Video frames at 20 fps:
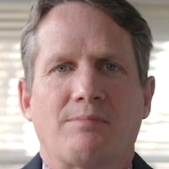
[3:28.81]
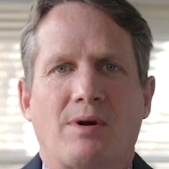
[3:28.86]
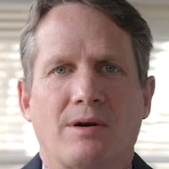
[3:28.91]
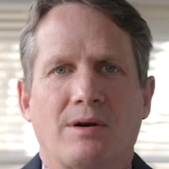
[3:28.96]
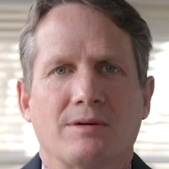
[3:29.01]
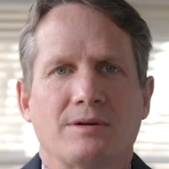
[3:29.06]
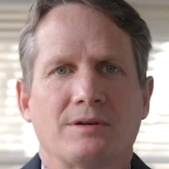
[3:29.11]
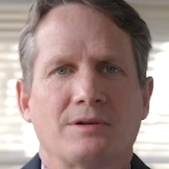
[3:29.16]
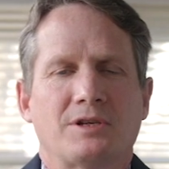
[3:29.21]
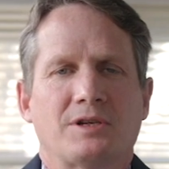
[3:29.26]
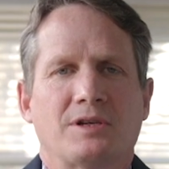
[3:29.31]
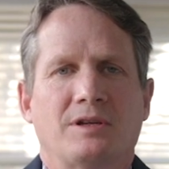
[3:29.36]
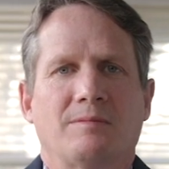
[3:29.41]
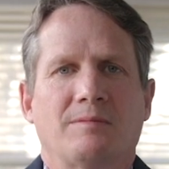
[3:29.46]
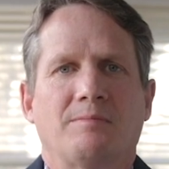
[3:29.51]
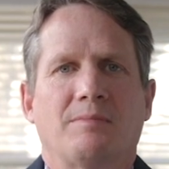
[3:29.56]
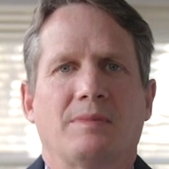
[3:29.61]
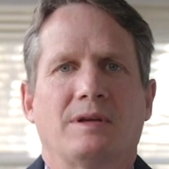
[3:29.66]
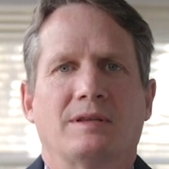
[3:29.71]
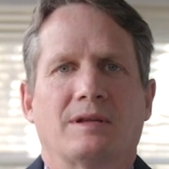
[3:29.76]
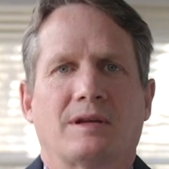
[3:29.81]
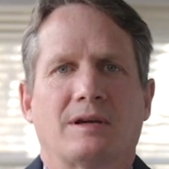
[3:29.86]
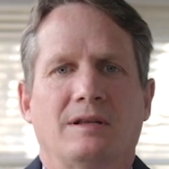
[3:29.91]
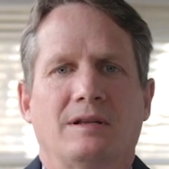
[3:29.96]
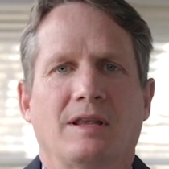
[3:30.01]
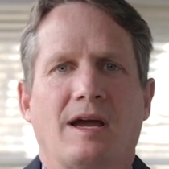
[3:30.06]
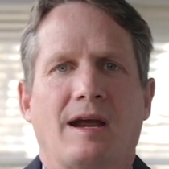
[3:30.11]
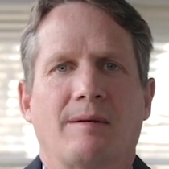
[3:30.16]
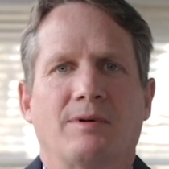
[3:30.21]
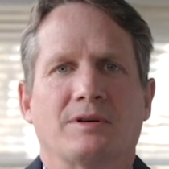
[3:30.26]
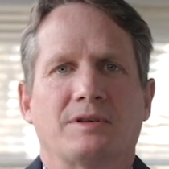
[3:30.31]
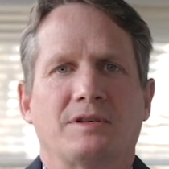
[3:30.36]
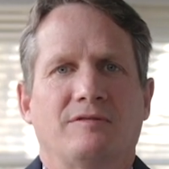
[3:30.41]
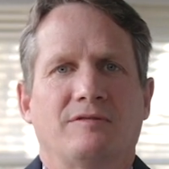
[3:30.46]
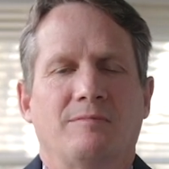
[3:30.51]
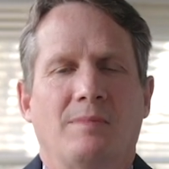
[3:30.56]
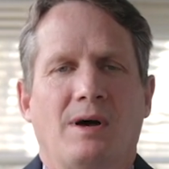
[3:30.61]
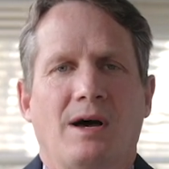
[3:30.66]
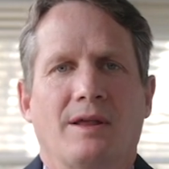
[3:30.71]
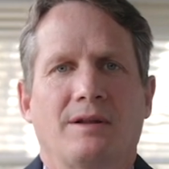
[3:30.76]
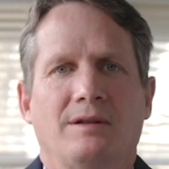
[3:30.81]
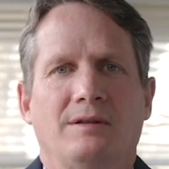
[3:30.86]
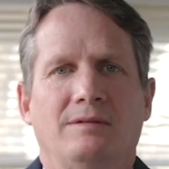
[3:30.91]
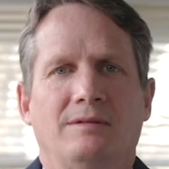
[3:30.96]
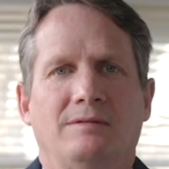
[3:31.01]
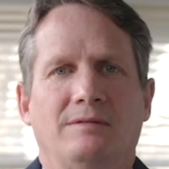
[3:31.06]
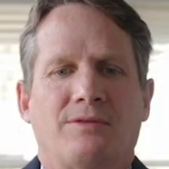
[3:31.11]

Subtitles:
partnership and the collaborative model.